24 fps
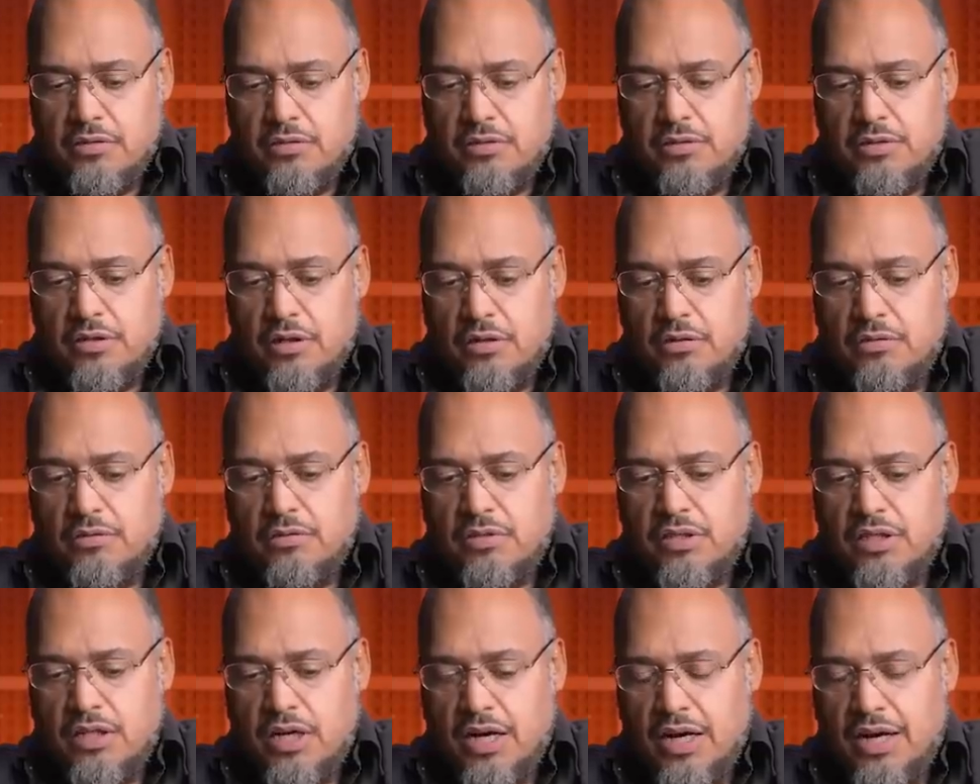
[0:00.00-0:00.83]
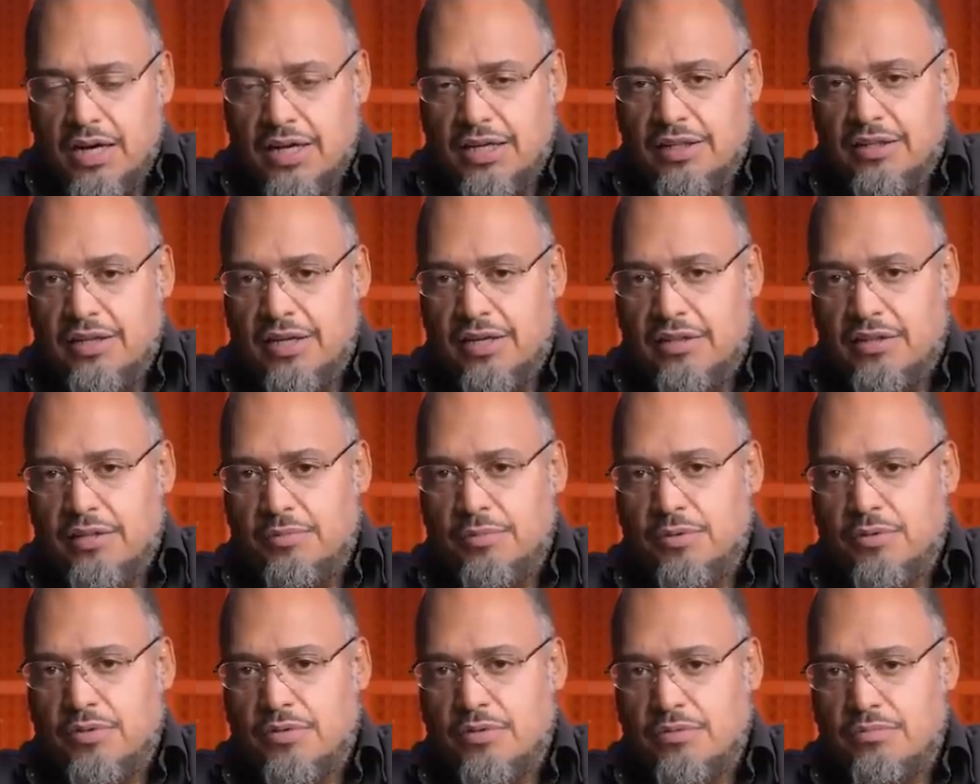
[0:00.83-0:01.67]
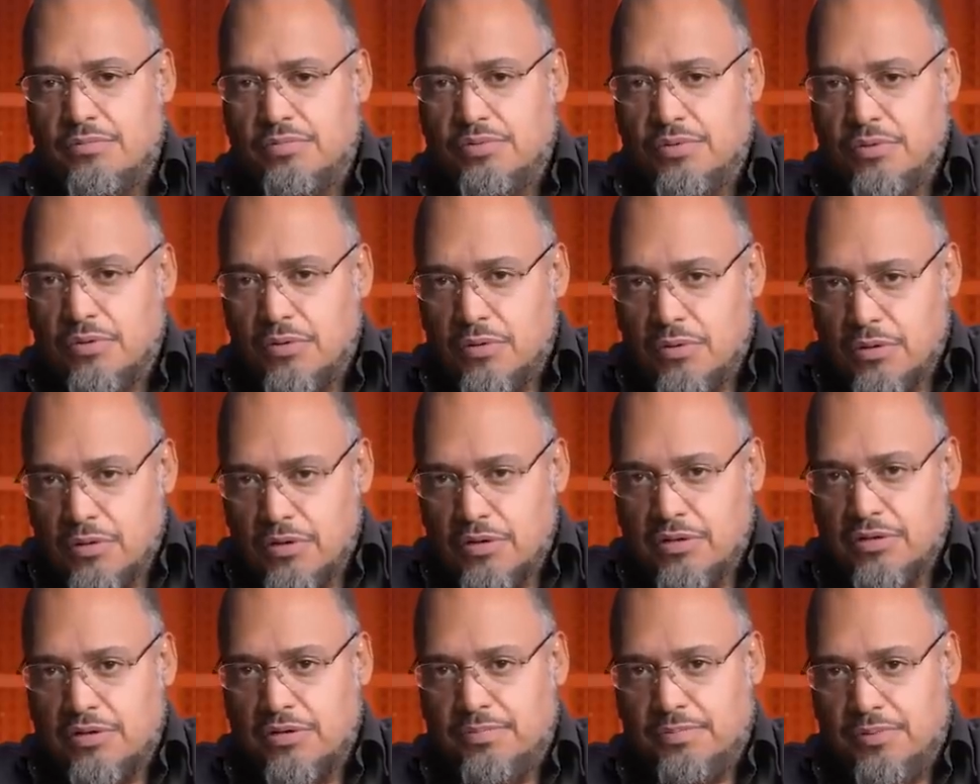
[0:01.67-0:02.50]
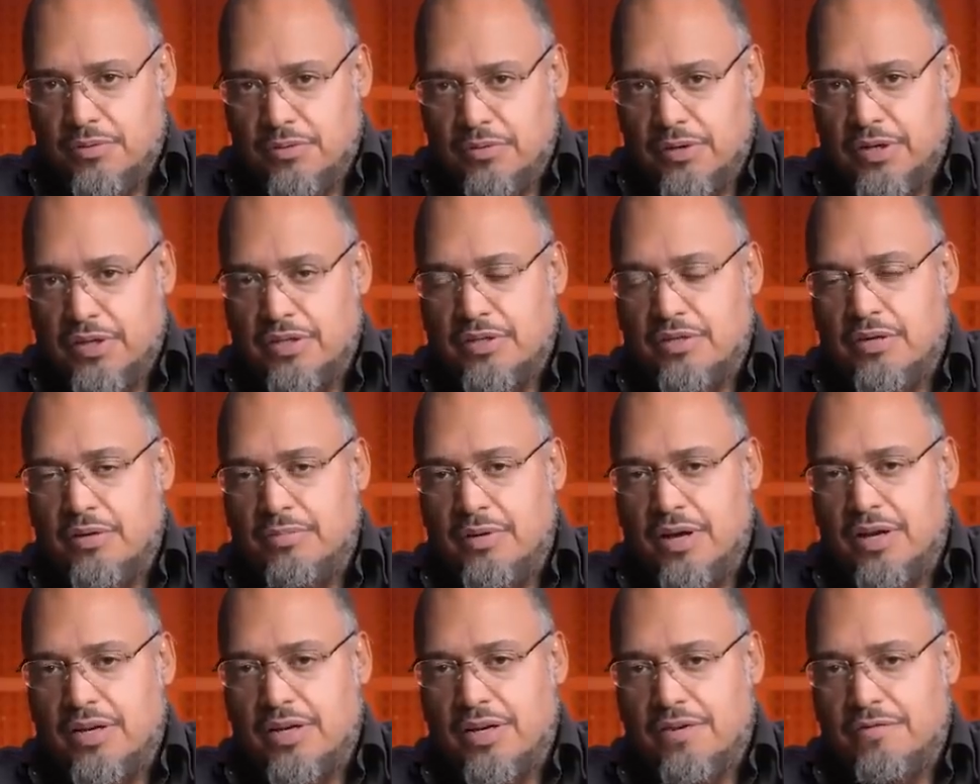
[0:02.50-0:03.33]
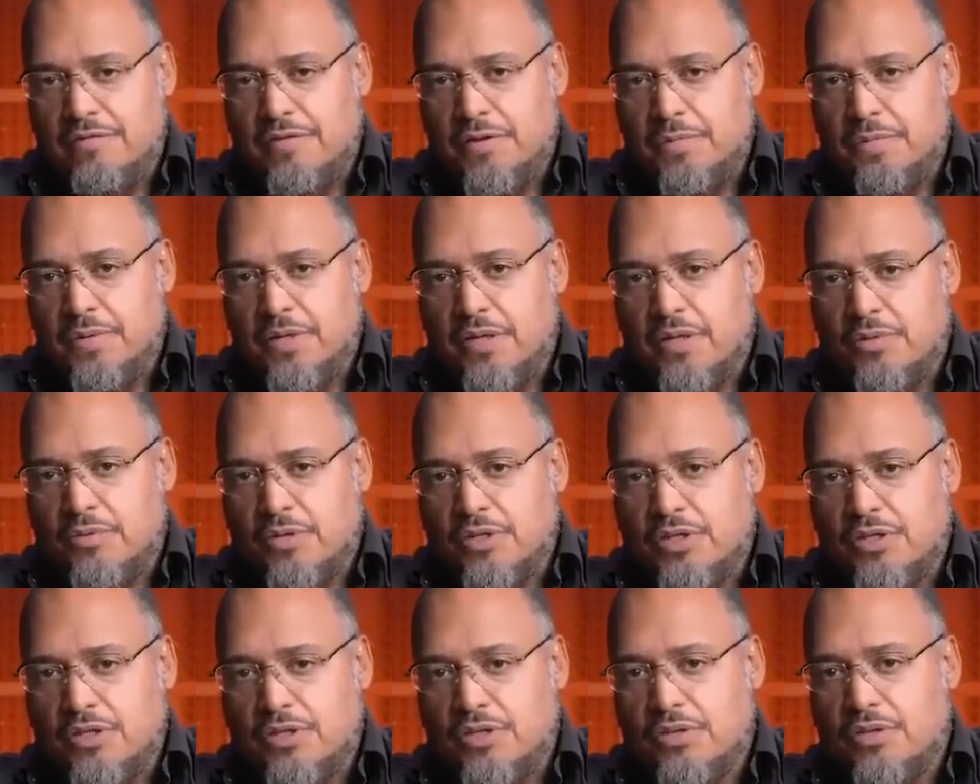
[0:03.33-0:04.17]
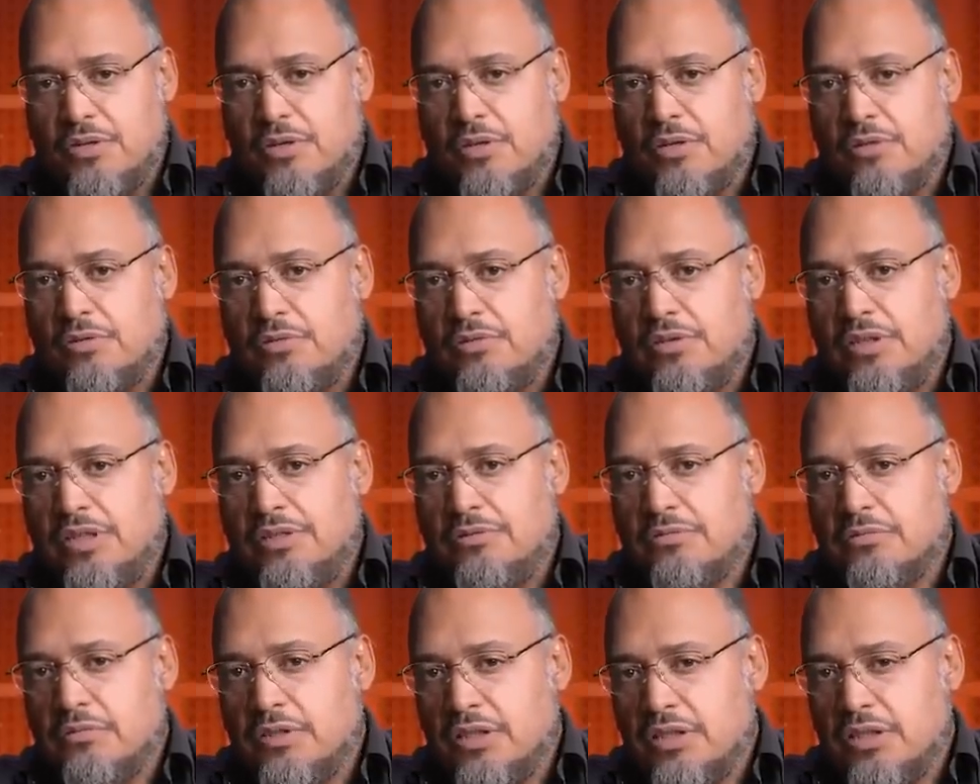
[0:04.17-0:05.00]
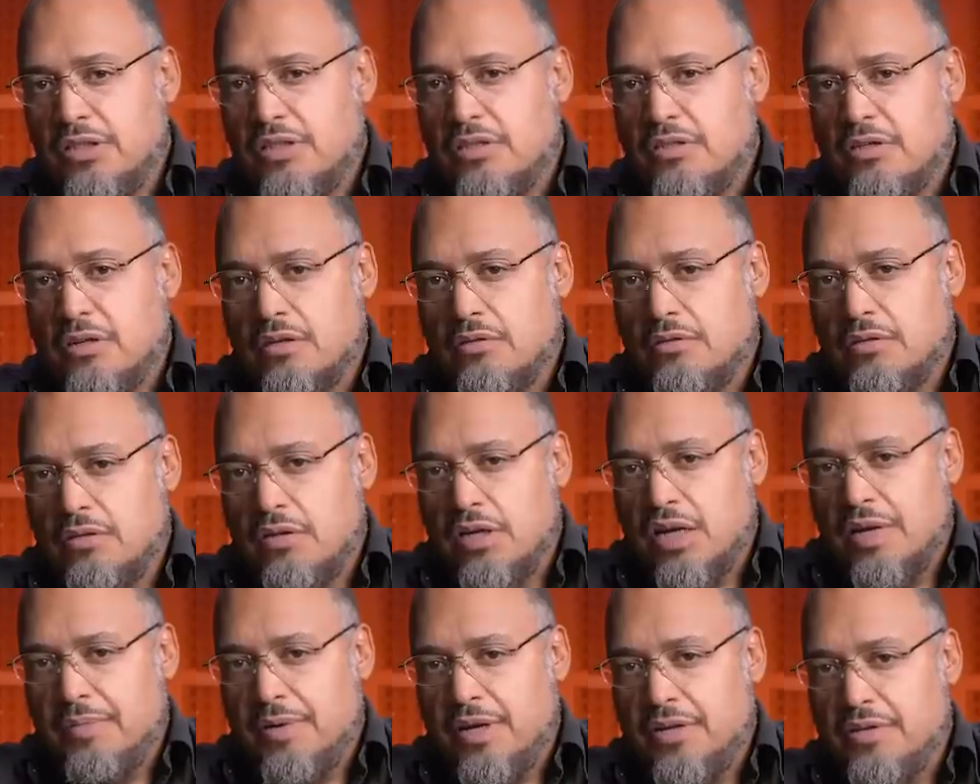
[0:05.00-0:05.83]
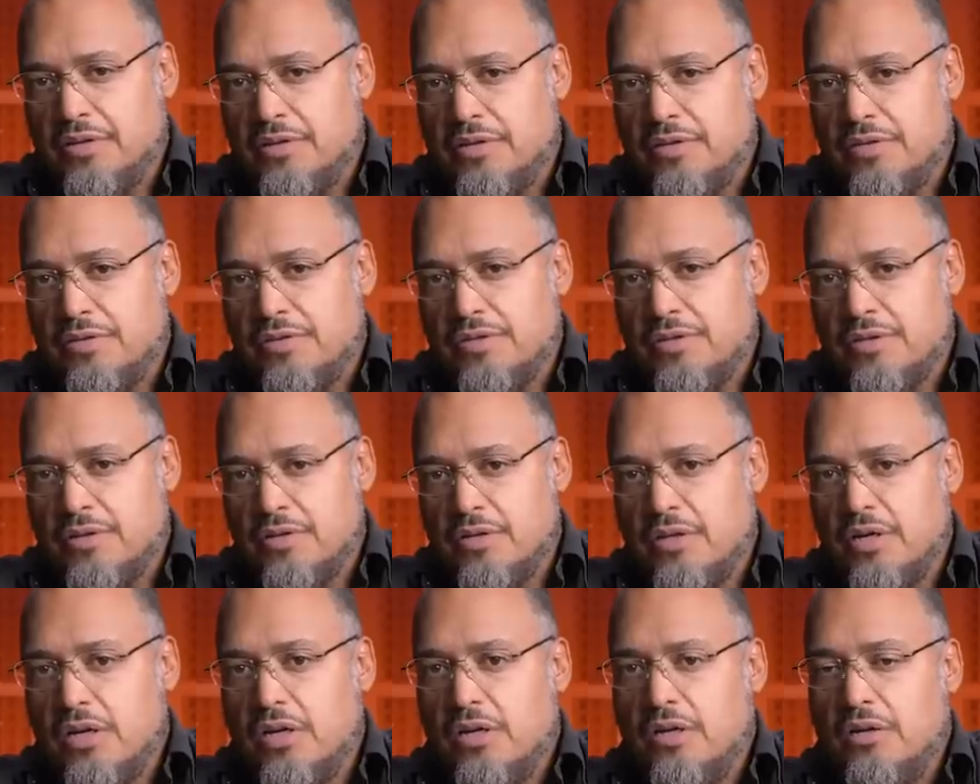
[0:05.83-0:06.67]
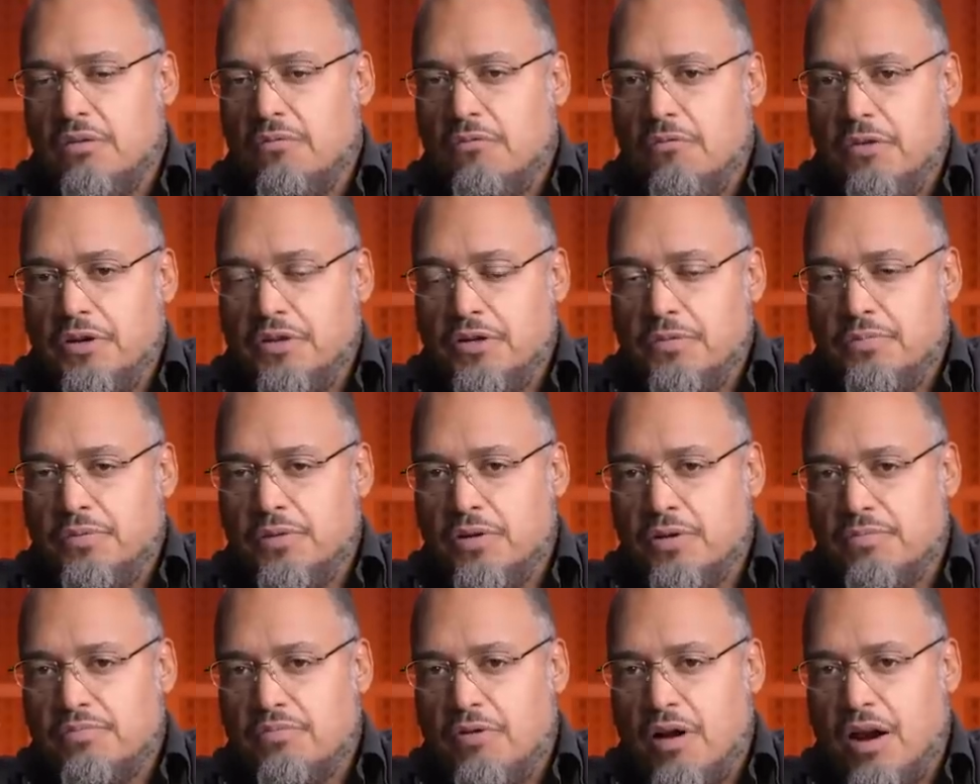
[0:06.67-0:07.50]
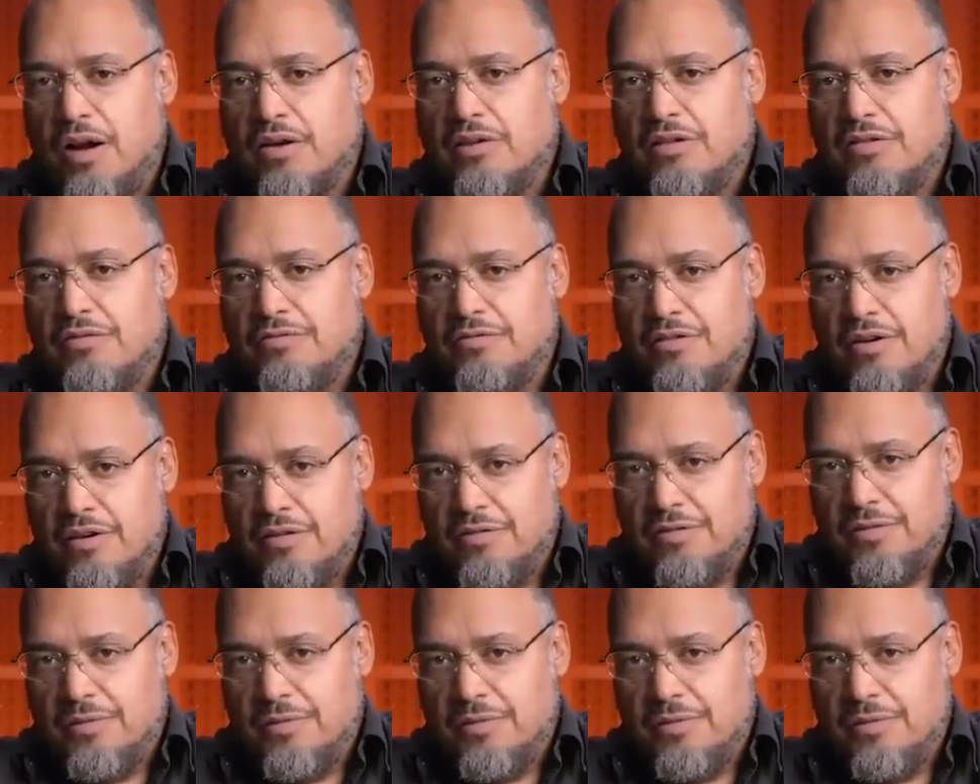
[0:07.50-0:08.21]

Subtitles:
don't highlight the most important point about an MVP, which is you'd only really start learning about your user when you put a product in front of